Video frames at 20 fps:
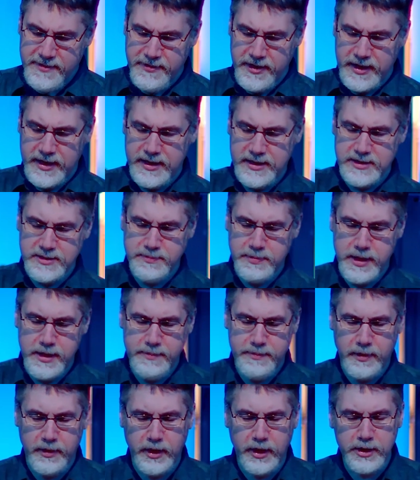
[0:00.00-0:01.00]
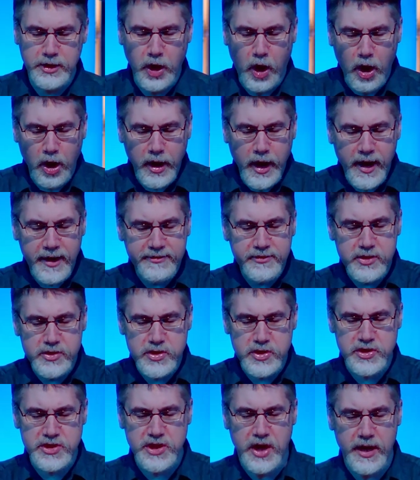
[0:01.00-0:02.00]
his people. And long after
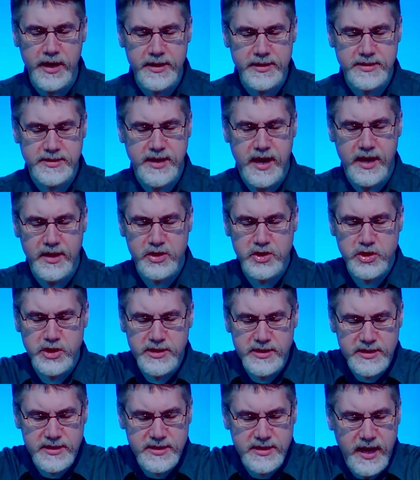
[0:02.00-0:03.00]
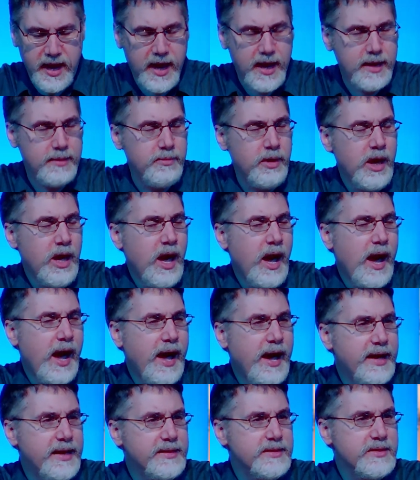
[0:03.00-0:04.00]
Josiah's death, Jesus came
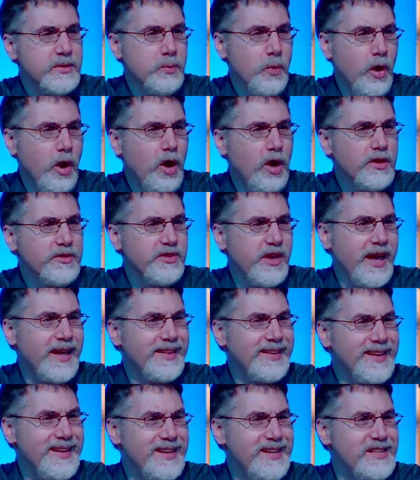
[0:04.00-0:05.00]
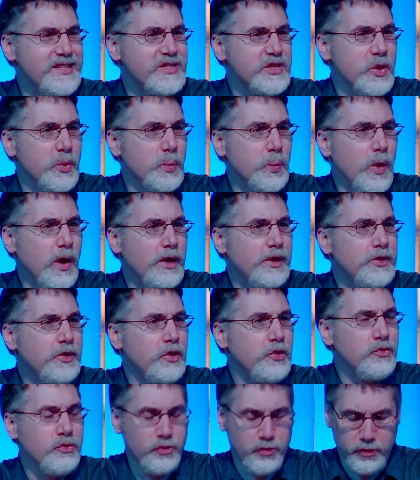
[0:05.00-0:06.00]
and was and is the one
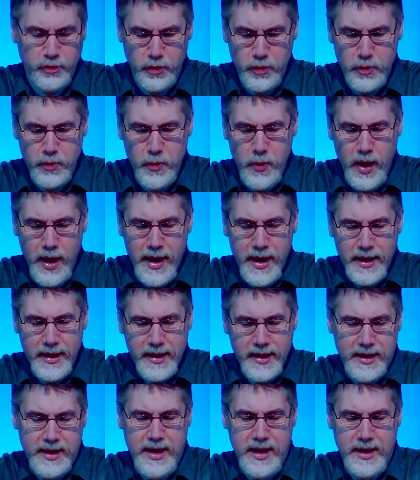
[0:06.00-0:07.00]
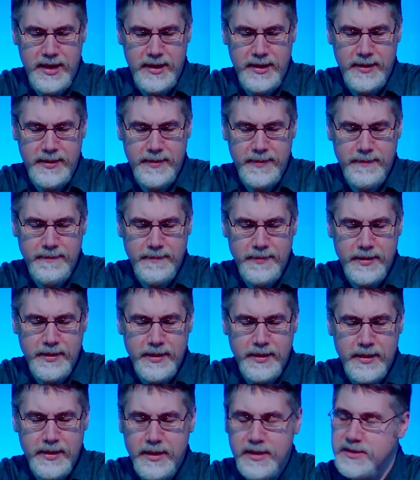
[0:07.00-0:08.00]
true king.
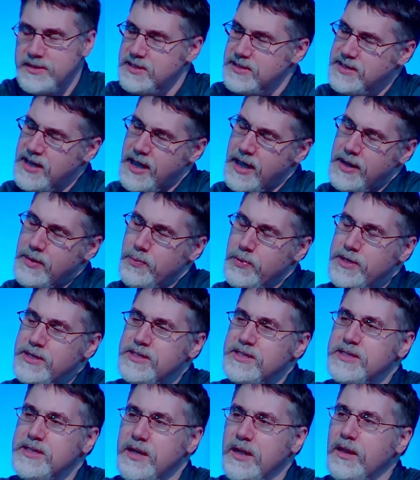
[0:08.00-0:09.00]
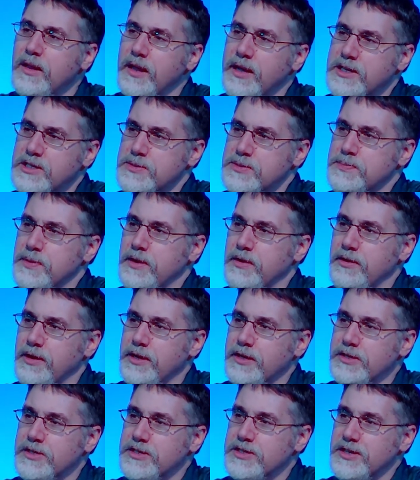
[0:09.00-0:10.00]
And today we still
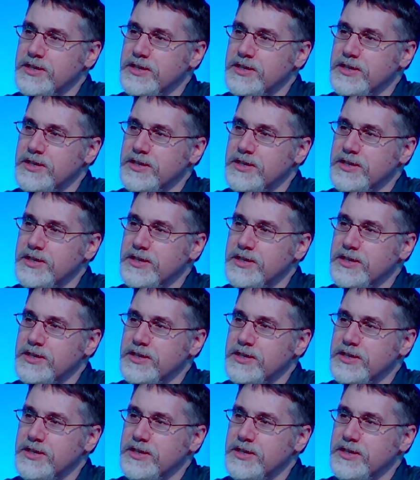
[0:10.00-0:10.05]
experience